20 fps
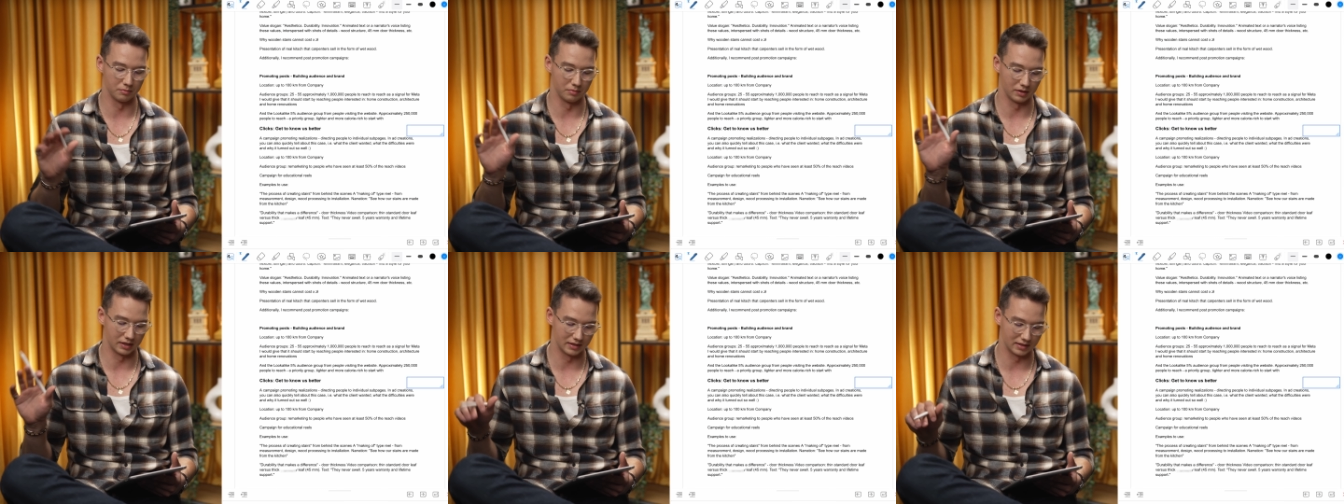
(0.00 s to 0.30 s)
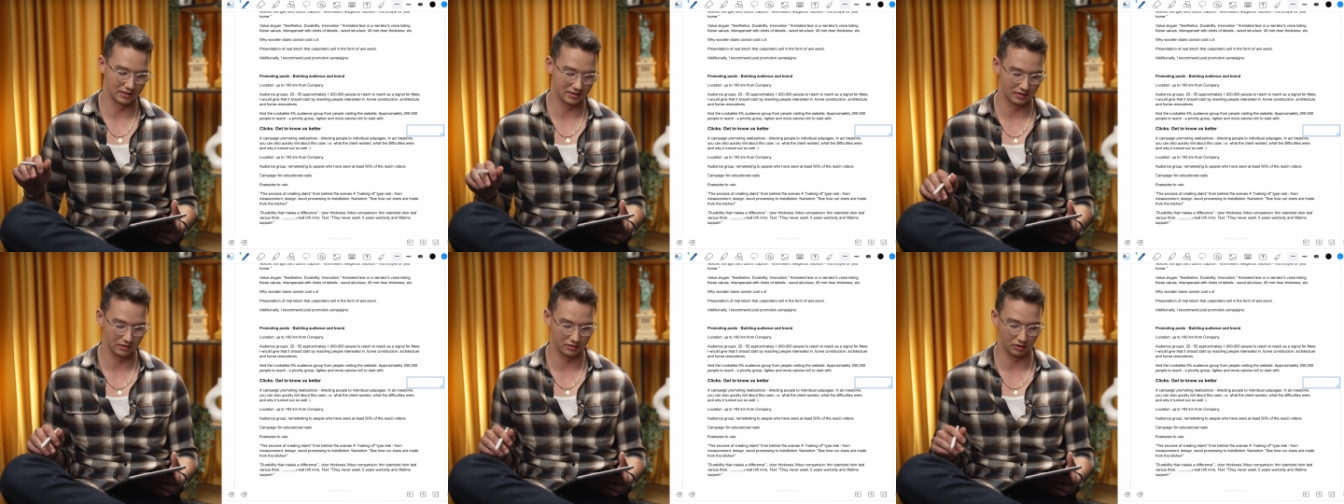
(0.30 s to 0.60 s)
but
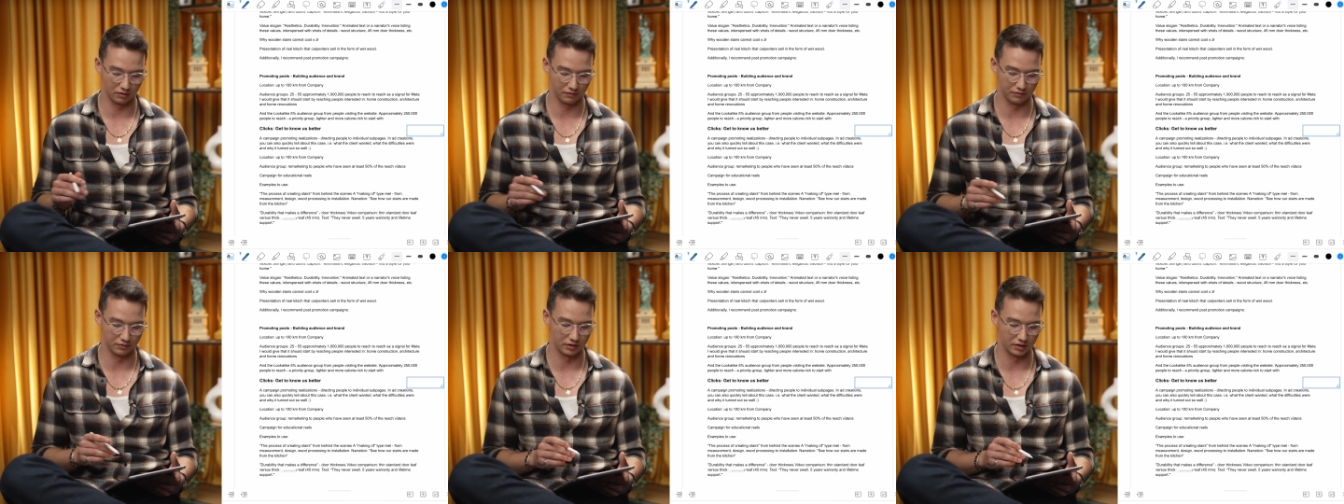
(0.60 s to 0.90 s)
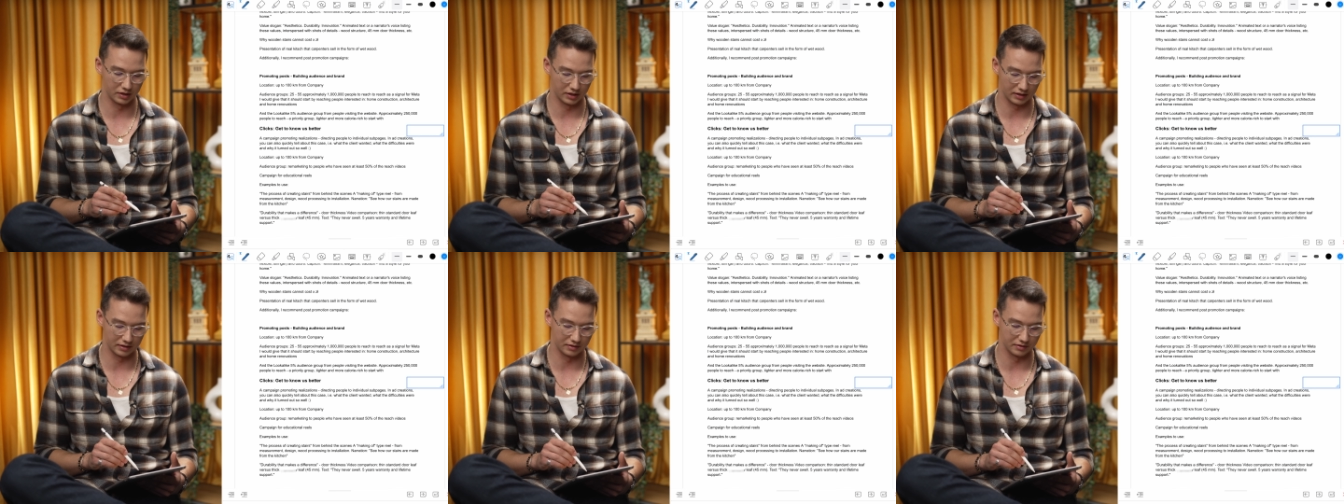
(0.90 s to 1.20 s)
that's a talk for
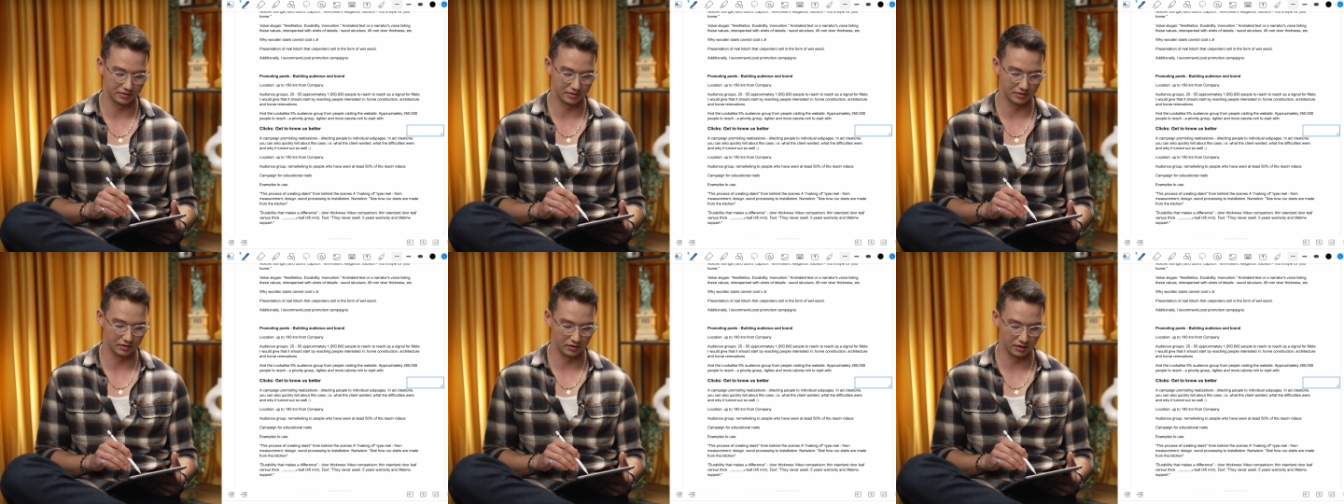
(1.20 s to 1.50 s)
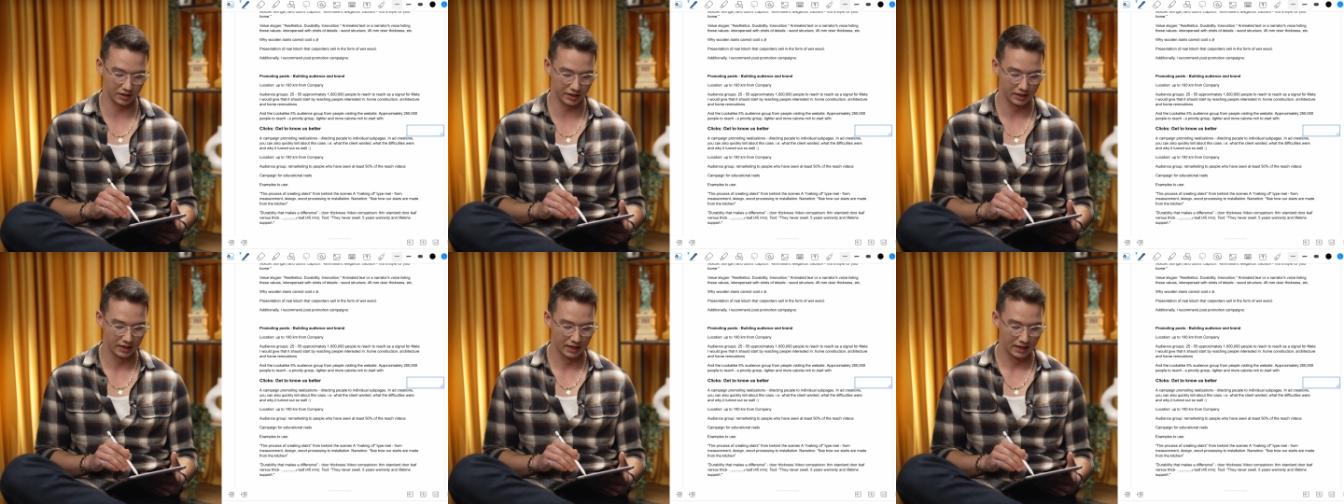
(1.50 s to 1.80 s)
another
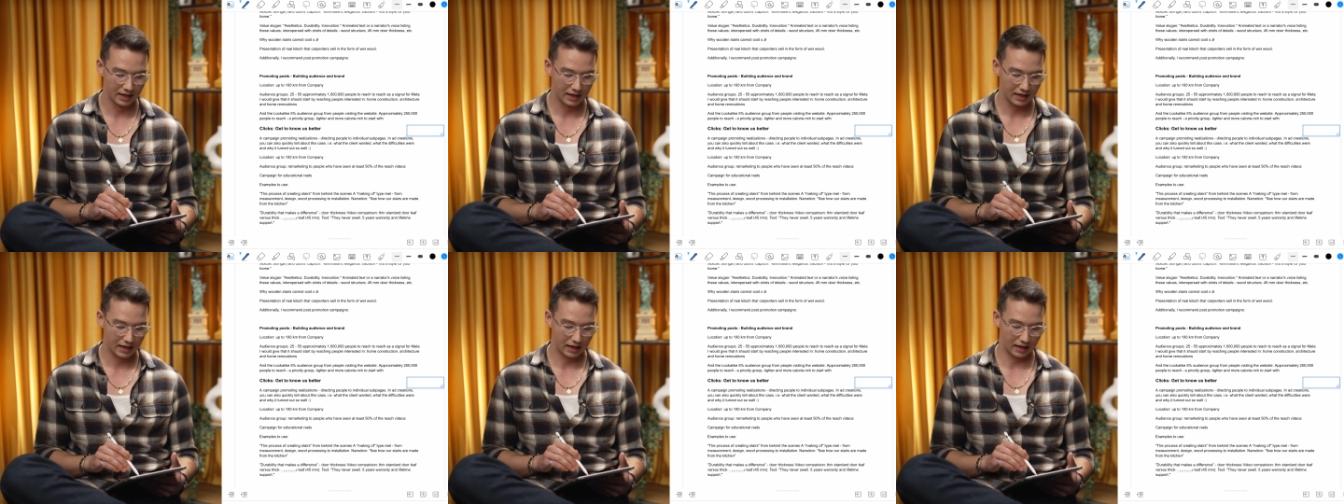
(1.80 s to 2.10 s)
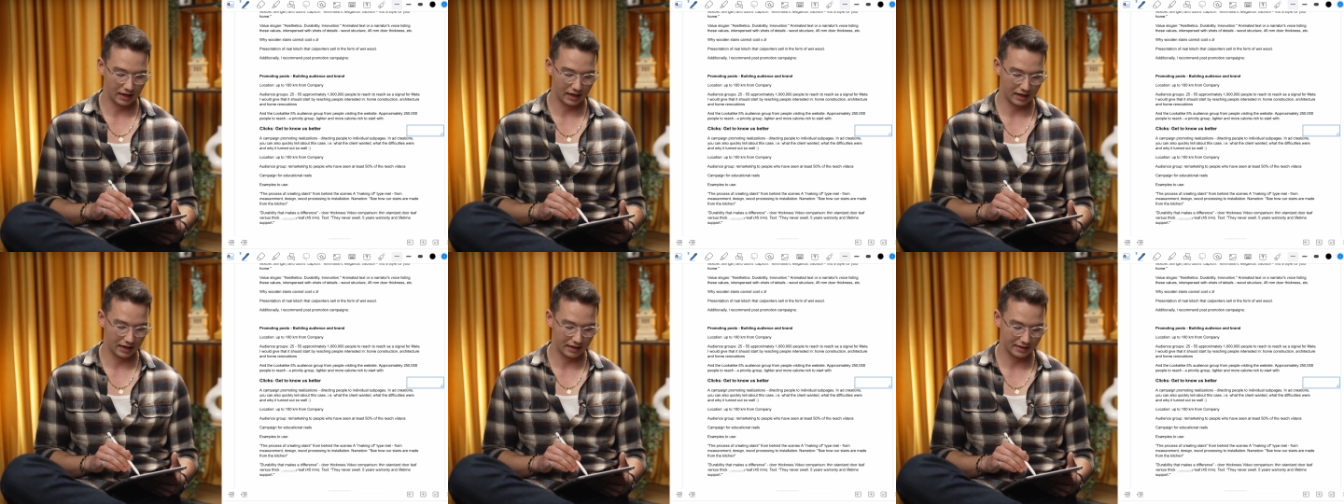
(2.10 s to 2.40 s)
story.
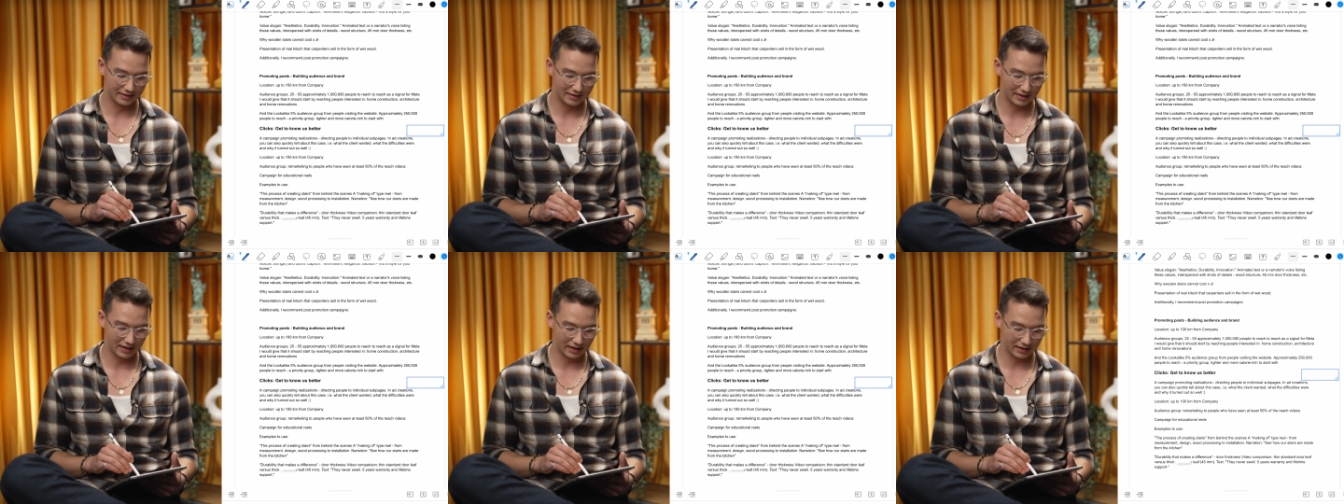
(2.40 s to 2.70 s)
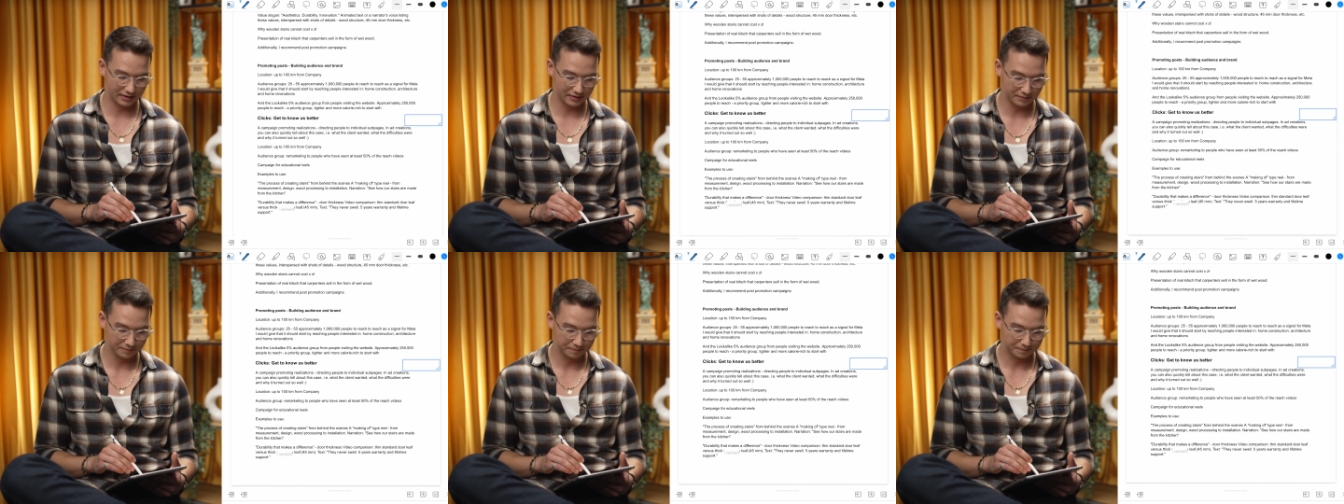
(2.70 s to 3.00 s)

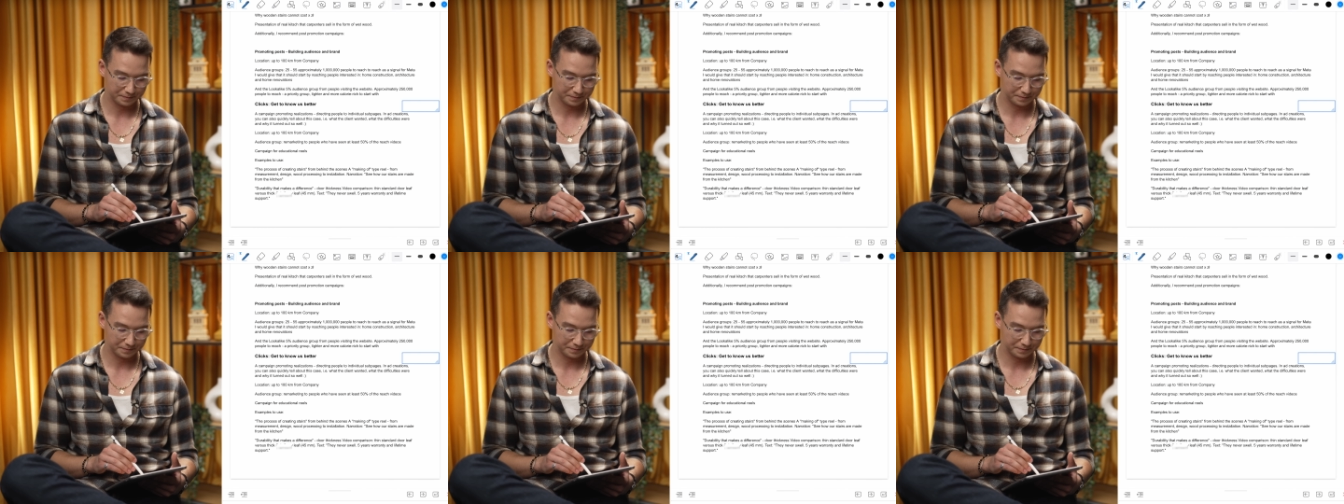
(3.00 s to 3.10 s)
Then